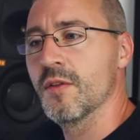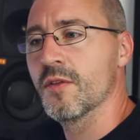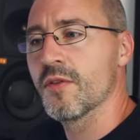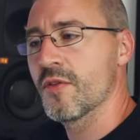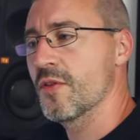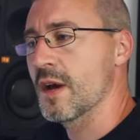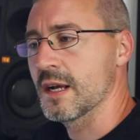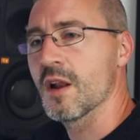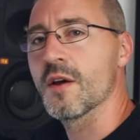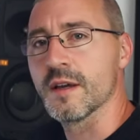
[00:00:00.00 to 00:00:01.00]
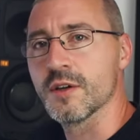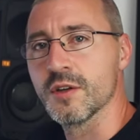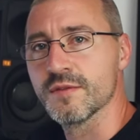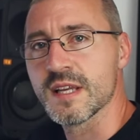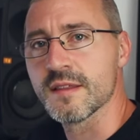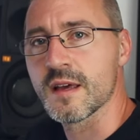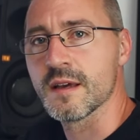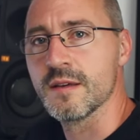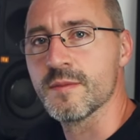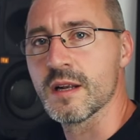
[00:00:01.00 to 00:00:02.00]
that client could have sent
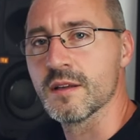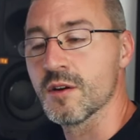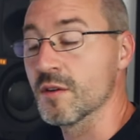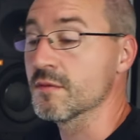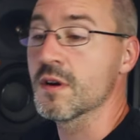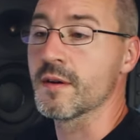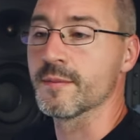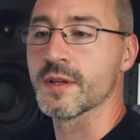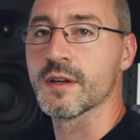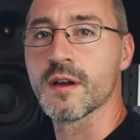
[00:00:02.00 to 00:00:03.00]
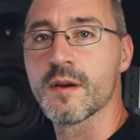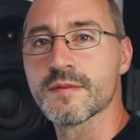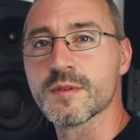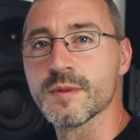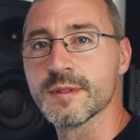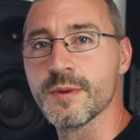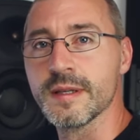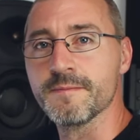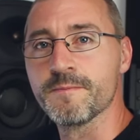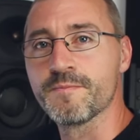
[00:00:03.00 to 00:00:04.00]
that email and gone, oh, I'm going to go have something to
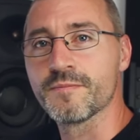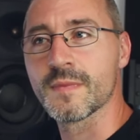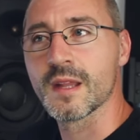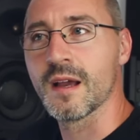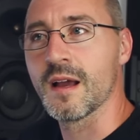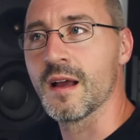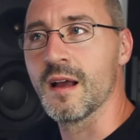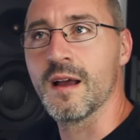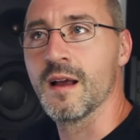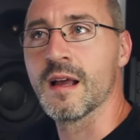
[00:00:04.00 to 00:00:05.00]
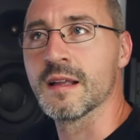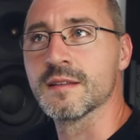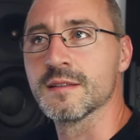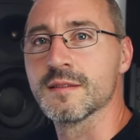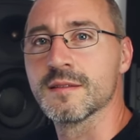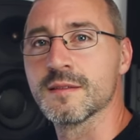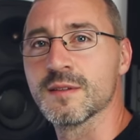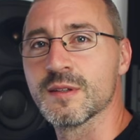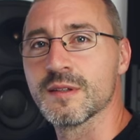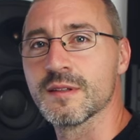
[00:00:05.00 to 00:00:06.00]
eat. And
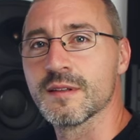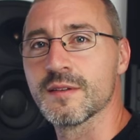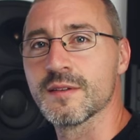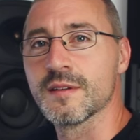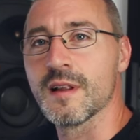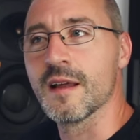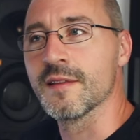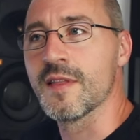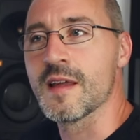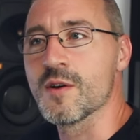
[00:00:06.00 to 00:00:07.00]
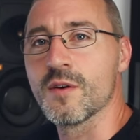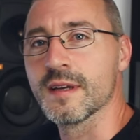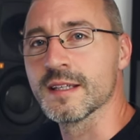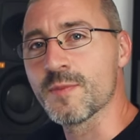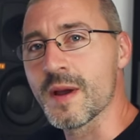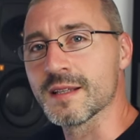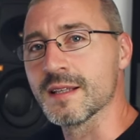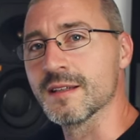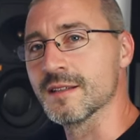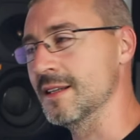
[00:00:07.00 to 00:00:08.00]
they're not
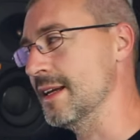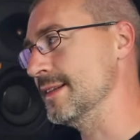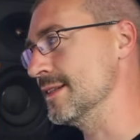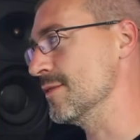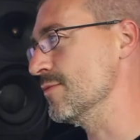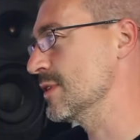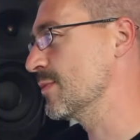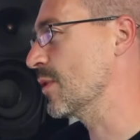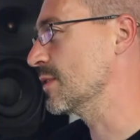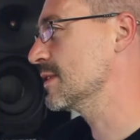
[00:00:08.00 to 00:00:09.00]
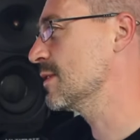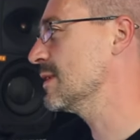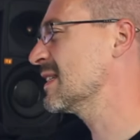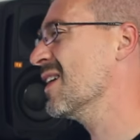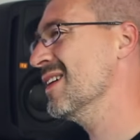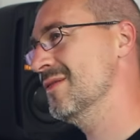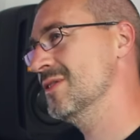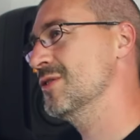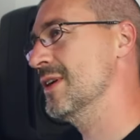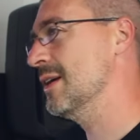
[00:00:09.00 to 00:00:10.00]
expecting an instant response. So it's kind of
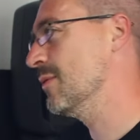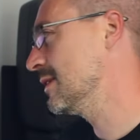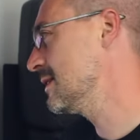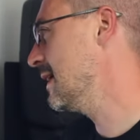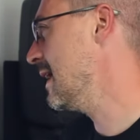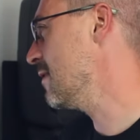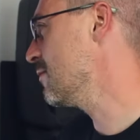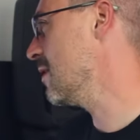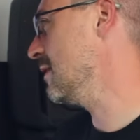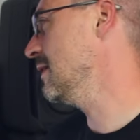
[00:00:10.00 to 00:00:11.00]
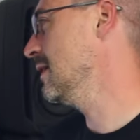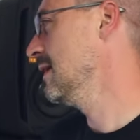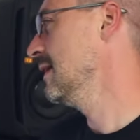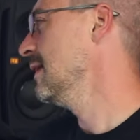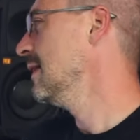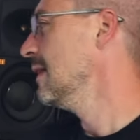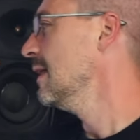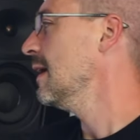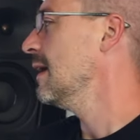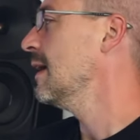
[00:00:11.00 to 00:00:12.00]
a tricky one to get right.
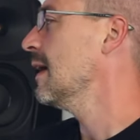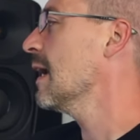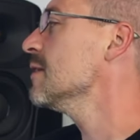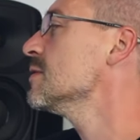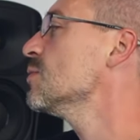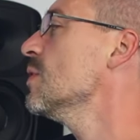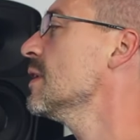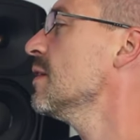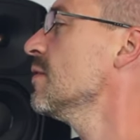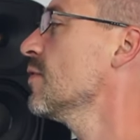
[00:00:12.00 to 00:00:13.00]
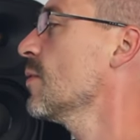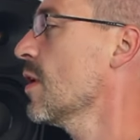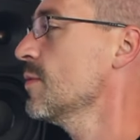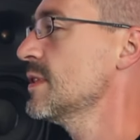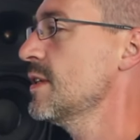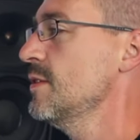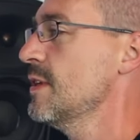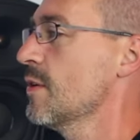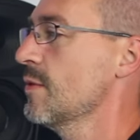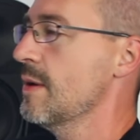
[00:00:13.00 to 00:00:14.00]
How does working from a home
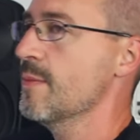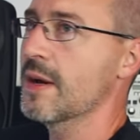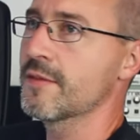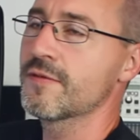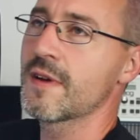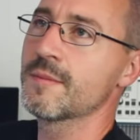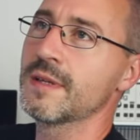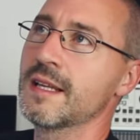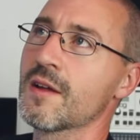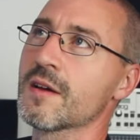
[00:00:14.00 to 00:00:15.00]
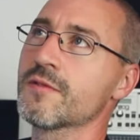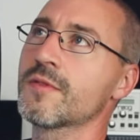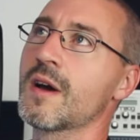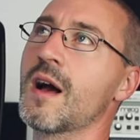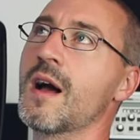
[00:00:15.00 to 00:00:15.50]
studio impact family life?